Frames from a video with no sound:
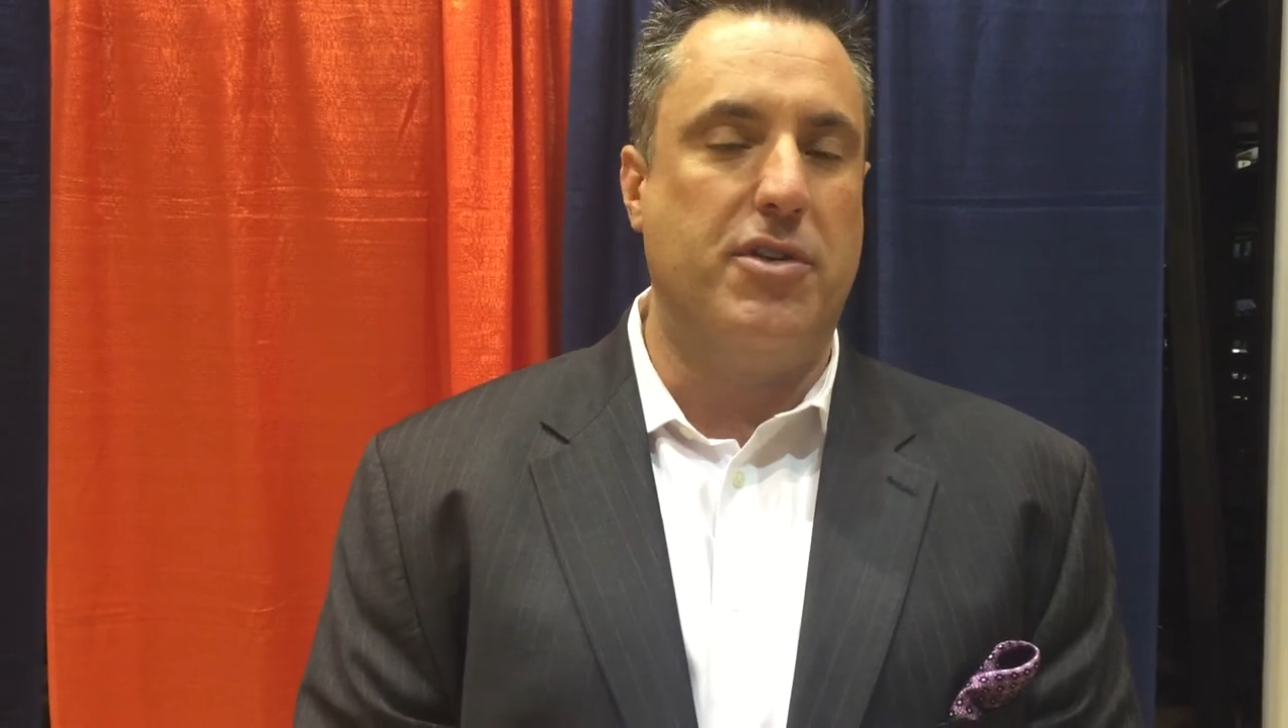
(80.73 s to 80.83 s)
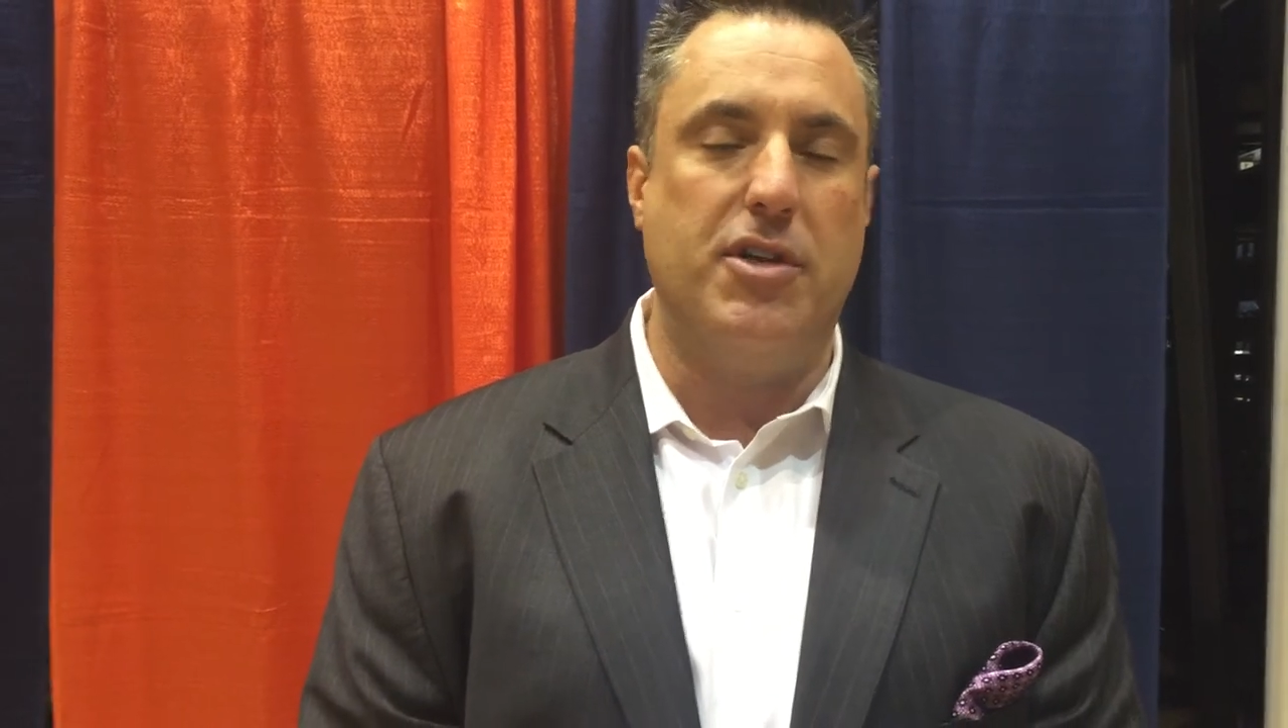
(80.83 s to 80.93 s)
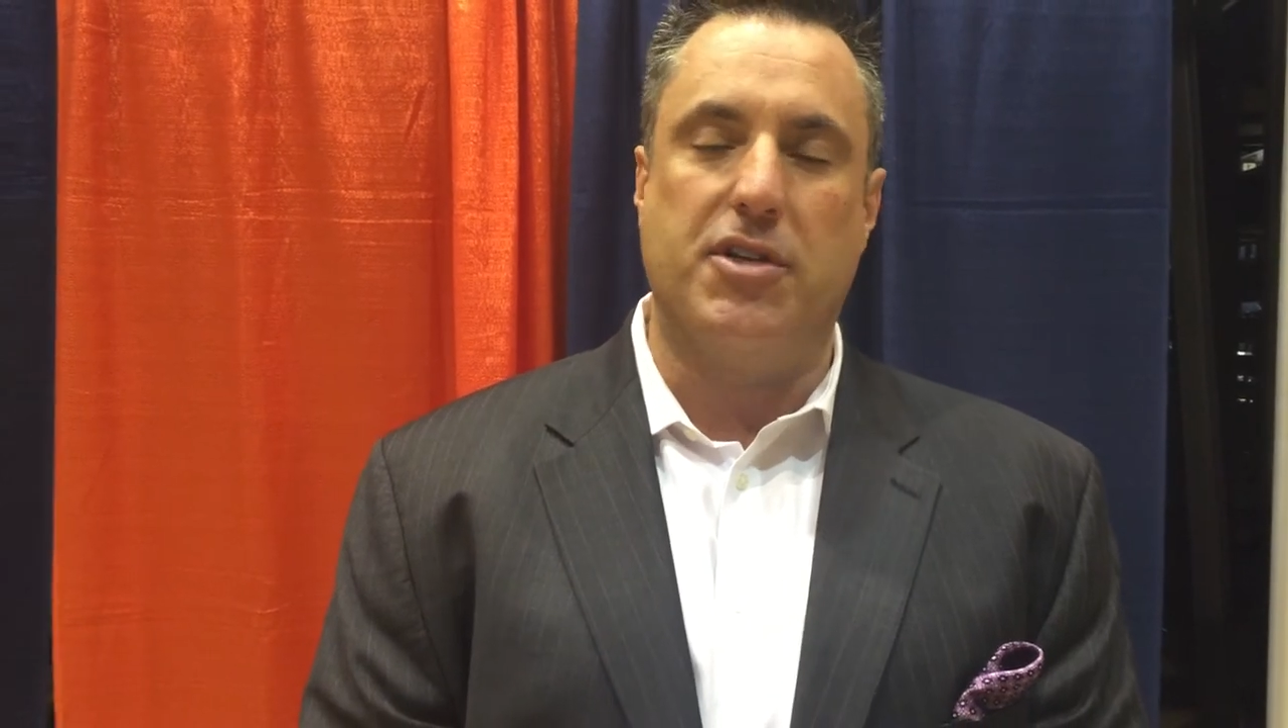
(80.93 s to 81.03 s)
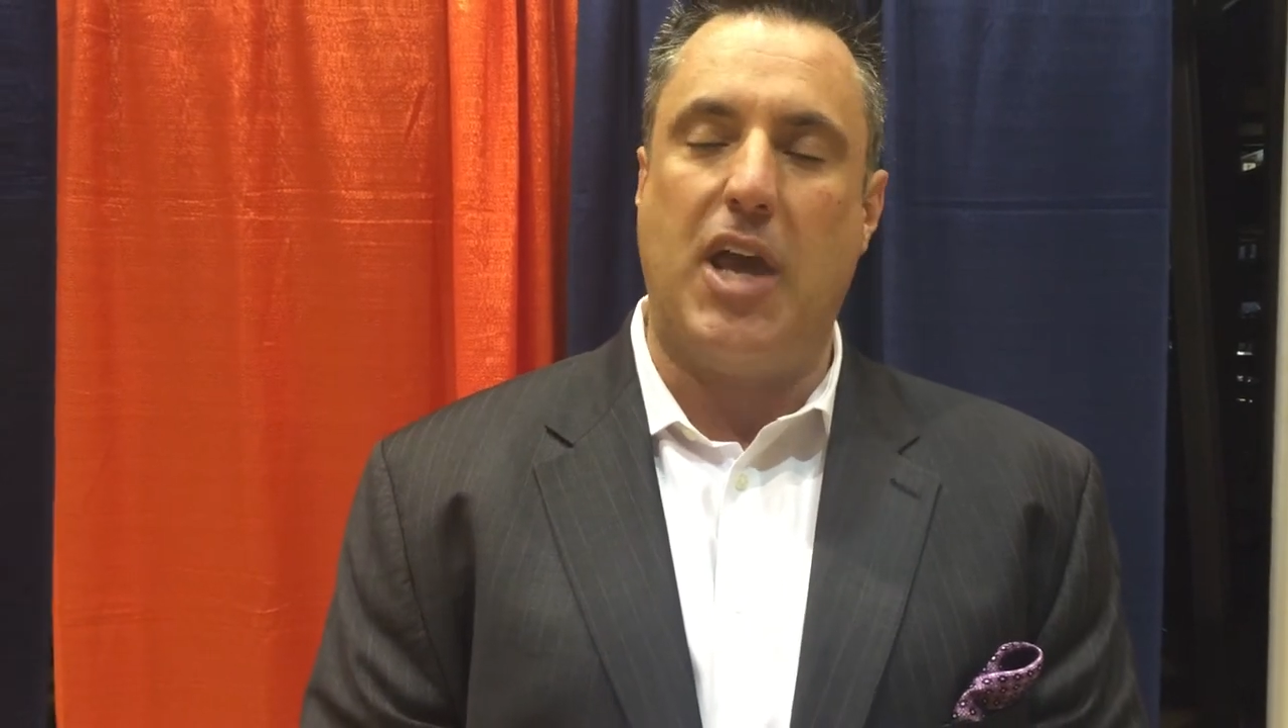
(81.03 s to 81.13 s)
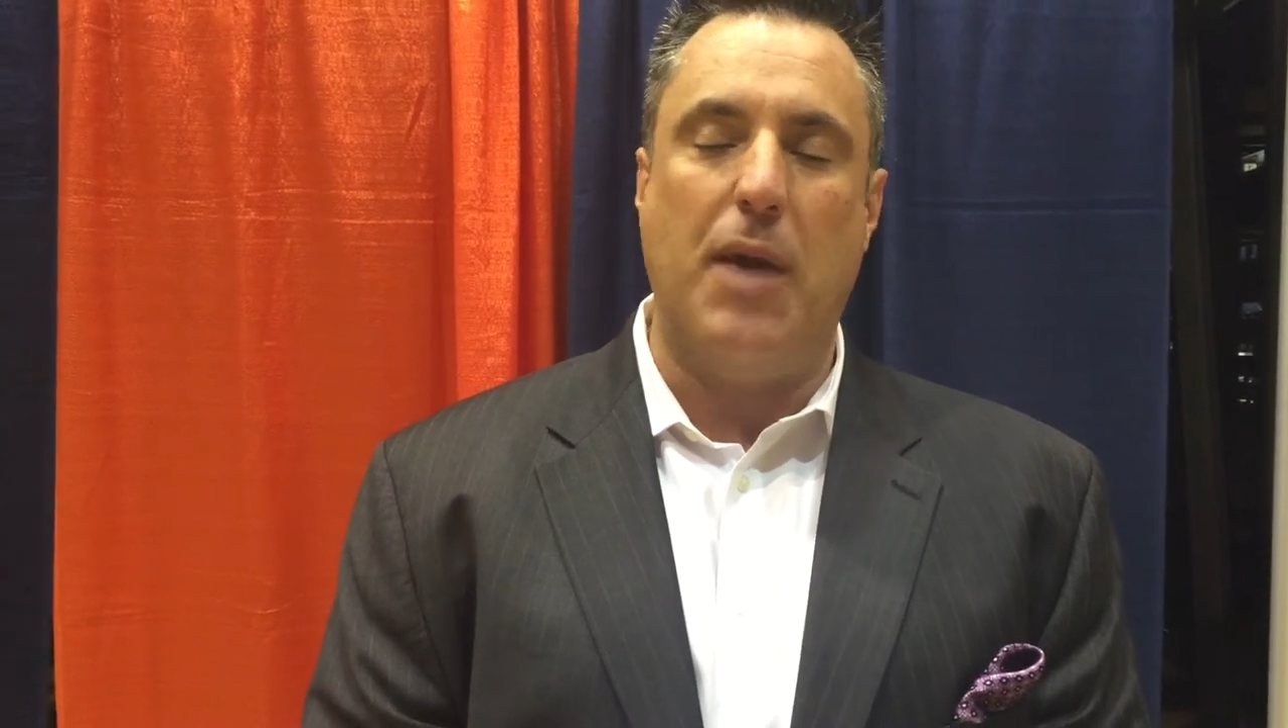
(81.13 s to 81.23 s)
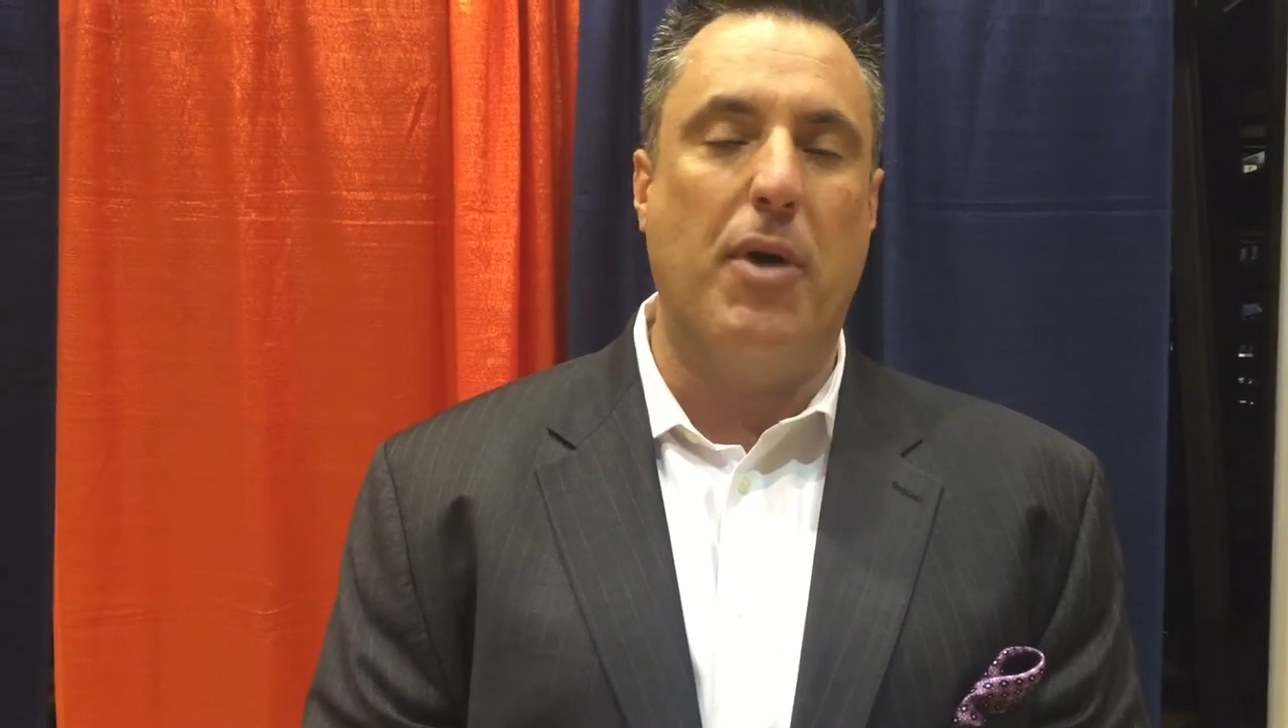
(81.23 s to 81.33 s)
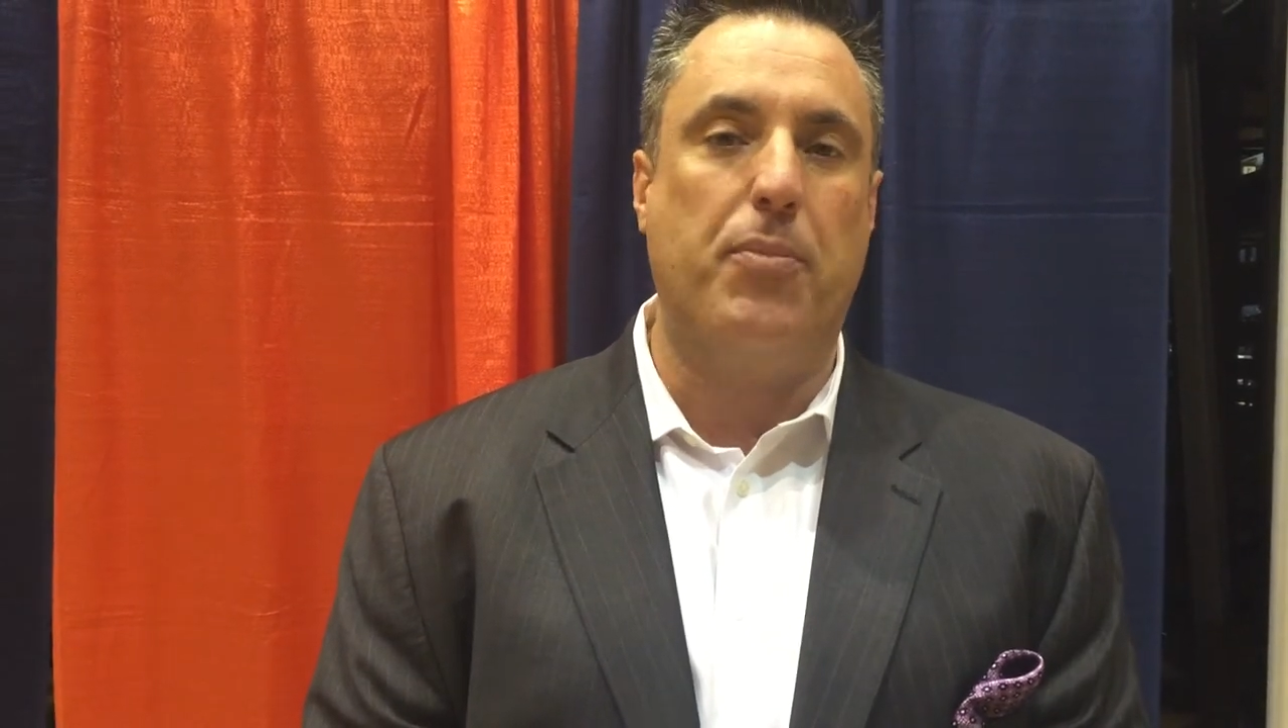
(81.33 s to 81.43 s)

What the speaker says: just came